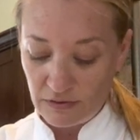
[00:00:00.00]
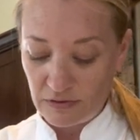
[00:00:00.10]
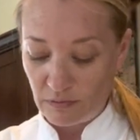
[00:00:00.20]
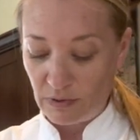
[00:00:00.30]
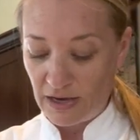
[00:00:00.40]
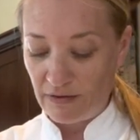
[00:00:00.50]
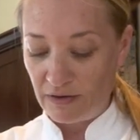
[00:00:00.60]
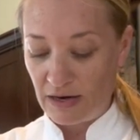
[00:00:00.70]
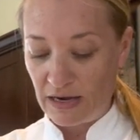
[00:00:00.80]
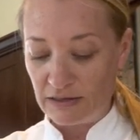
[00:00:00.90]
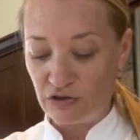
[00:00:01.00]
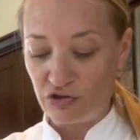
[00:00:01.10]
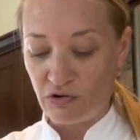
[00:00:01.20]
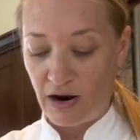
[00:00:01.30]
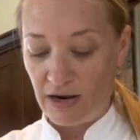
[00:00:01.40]
So we have a nice
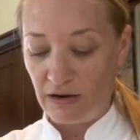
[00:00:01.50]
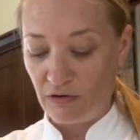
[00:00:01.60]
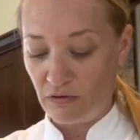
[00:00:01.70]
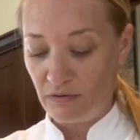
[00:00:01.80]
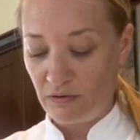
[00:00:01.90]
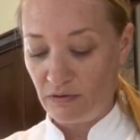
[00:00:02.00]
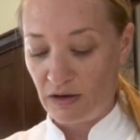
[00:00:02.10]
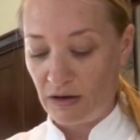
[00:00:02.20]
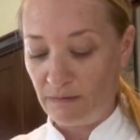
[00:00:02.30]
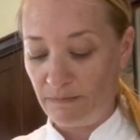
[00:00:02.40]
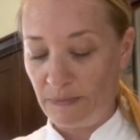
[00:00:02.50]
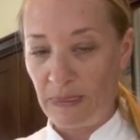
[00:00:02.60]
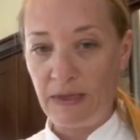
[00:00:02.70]
triangle, okay?